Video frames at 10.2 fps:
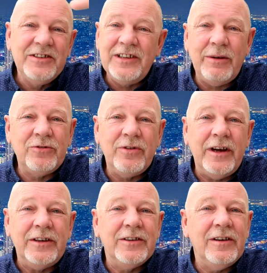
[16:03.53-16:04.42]
so that was
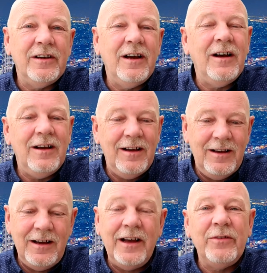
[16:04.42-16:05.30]
great.
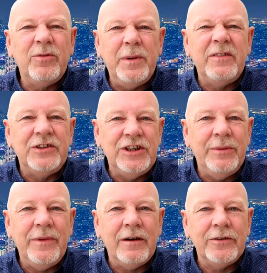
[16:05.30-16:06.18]
And there's a bit of a
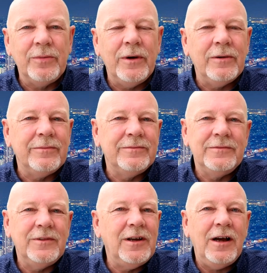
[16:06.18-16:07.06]
gym there as well.
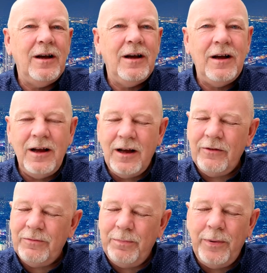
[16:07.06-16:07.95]

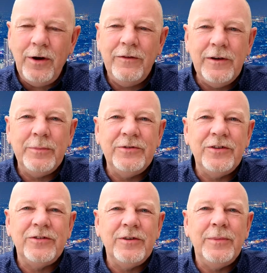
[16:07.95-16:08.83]
Perfect
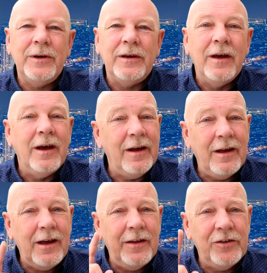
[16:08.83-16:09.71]
position to be.
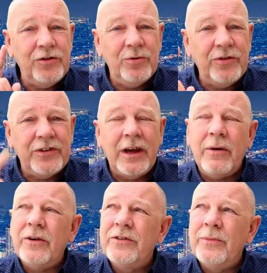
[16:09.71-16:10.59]
And the Judas
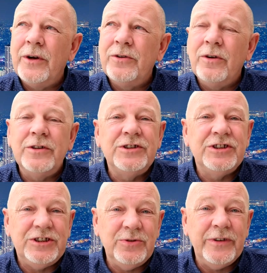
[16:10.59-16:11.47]
Tower, to my knowledge,
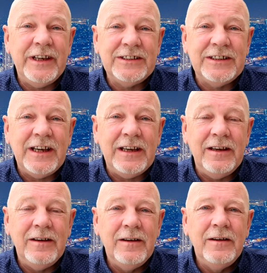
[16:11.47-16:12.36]
is still there
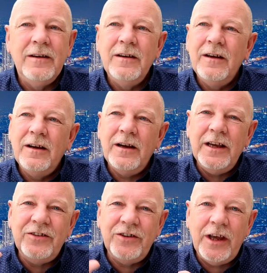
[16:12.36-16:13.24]
today
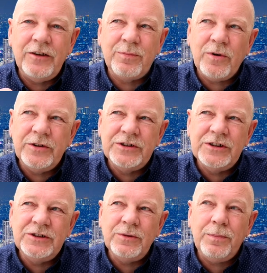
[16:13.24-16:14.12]
in today's
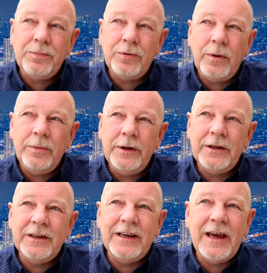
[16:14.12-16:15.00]
prices, you're probably
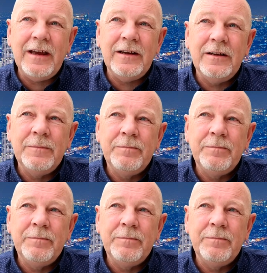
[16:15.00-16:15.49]
going to get